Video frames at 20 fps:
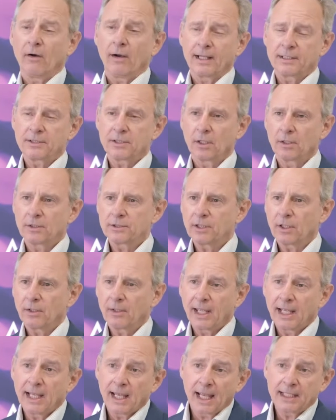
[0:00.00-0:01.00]
All right, so
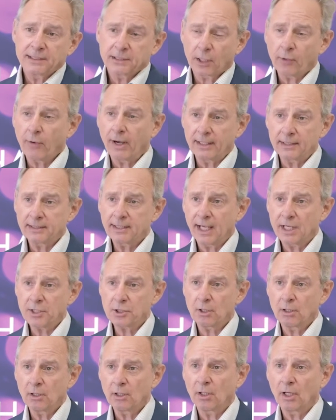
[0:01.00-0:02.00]
is
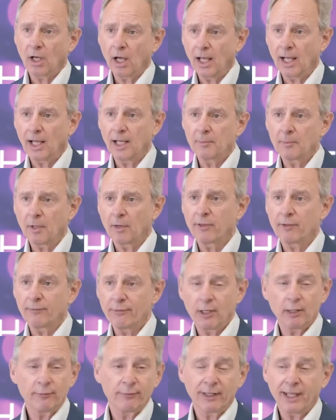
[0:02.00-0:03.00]
accreditation of the
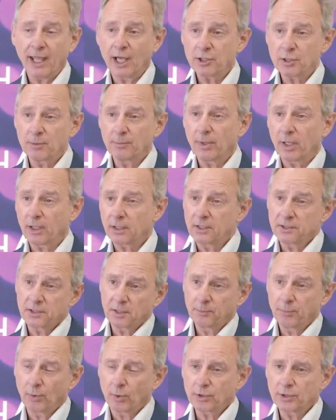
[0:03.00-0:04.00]
verification partners
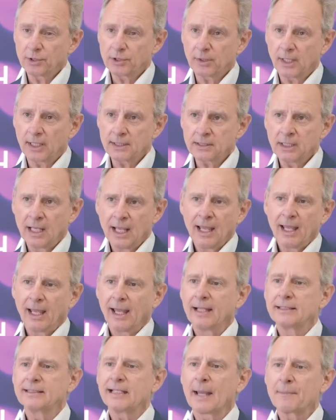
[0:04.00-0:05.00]
important to us?
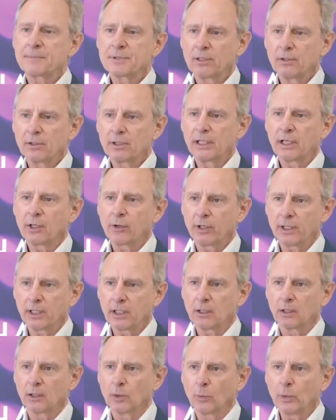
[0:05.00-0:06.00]
It's absolutely
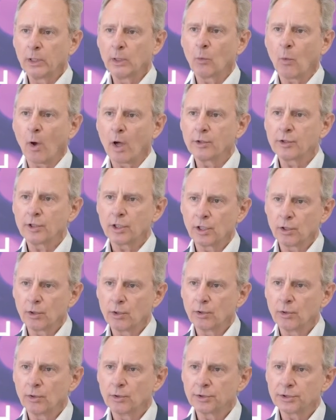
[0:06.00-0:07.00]
critical. We won't
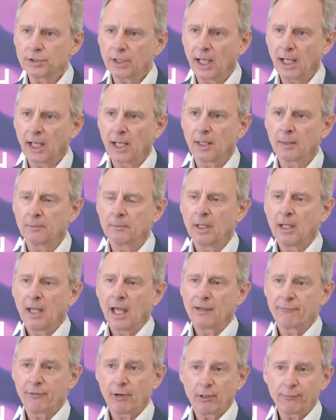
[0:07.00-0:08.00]
use
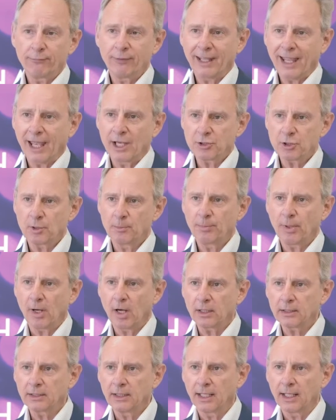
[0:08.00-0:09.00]
a verification
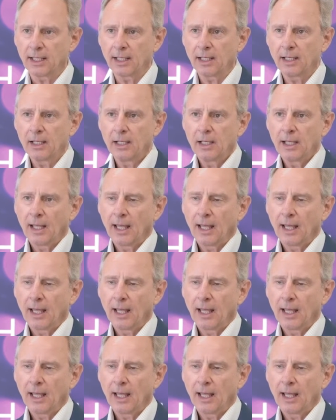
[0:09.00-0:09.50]
partner